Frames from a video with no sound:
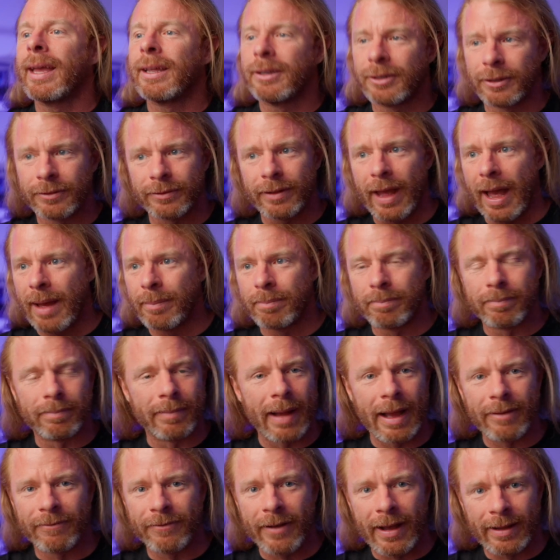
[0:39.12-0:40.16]

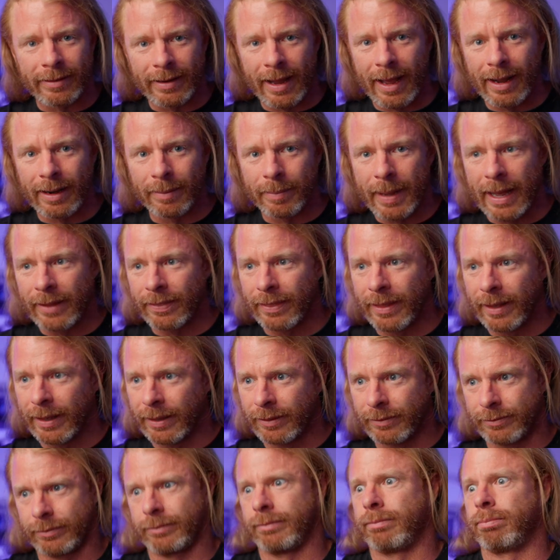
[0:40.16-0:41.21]
I found out about
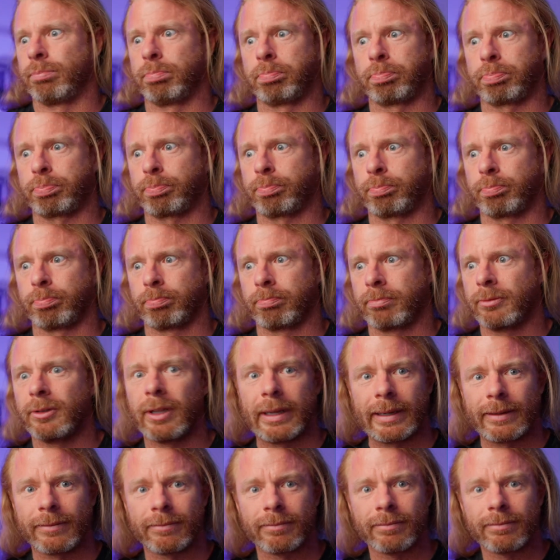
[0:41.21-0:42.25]
this
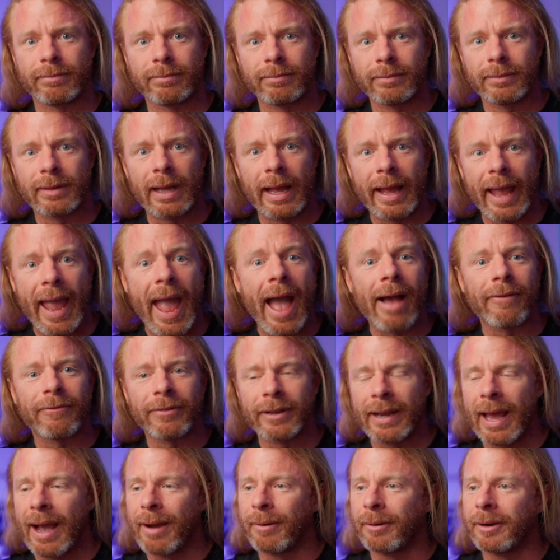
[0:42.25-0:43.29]
like half
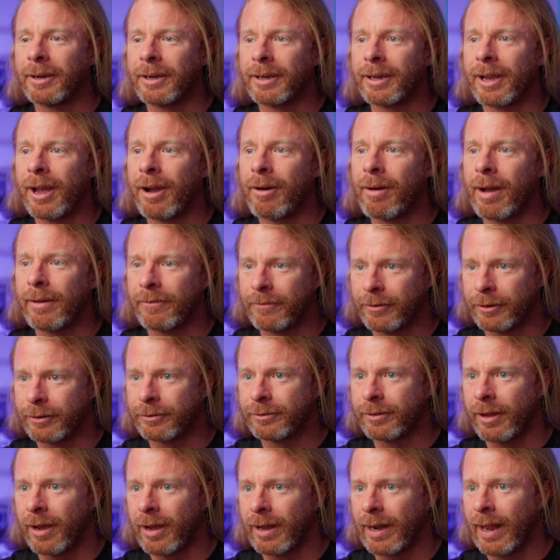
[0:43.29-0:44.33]
an hour ago. I
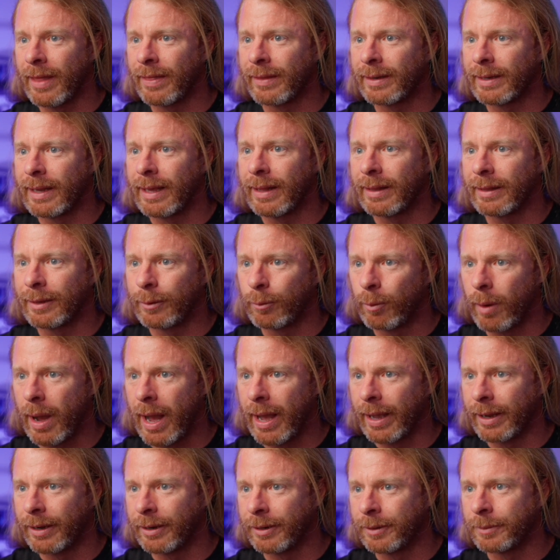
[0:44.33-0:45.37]
first saw it on the Daily
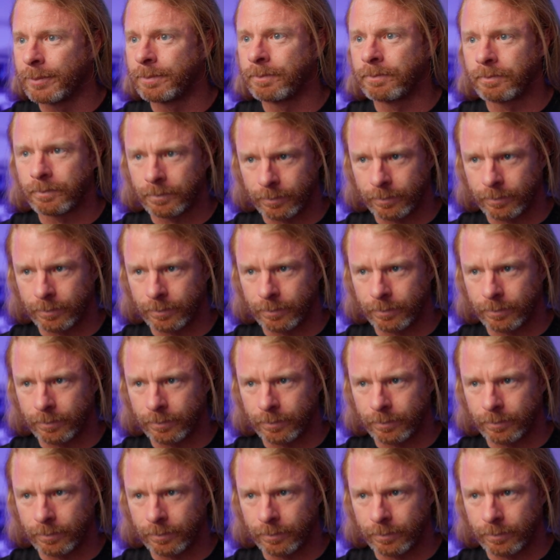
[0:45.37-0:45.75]
Wire.